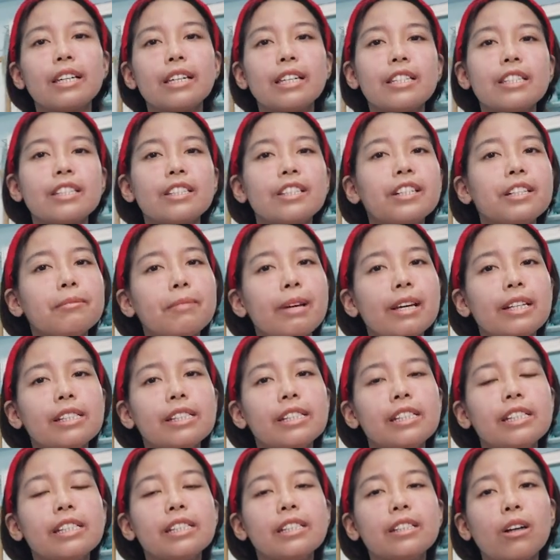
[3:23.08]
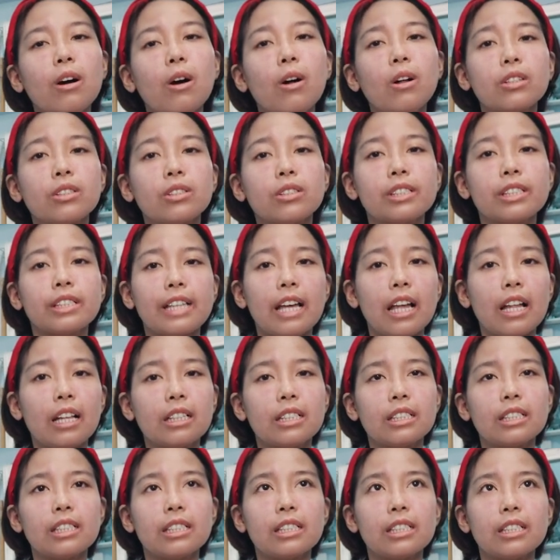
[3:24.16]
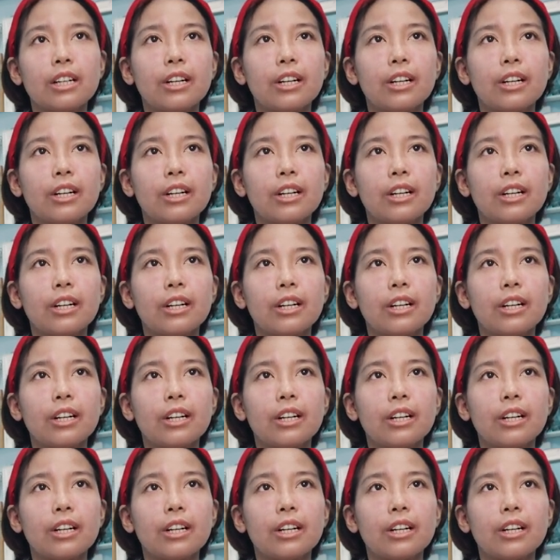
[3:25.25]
Eastern medicine also sells